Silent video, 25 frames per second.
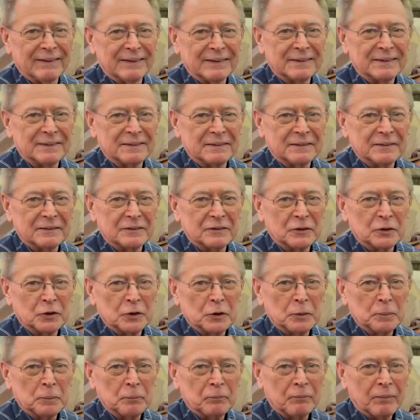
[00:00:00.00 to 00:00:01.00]
You saved them.
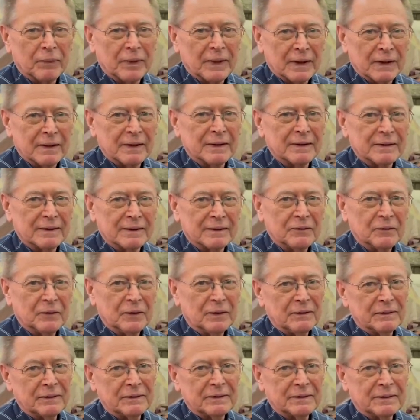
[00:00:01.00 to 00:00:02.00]

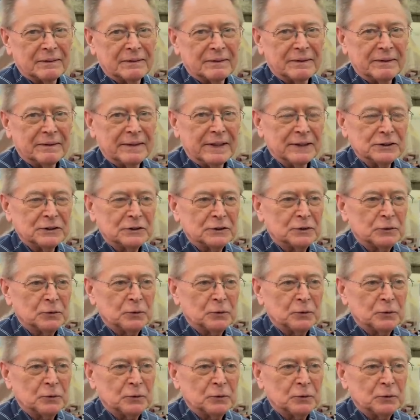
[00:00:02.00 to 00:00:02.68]
Well, you saved these. You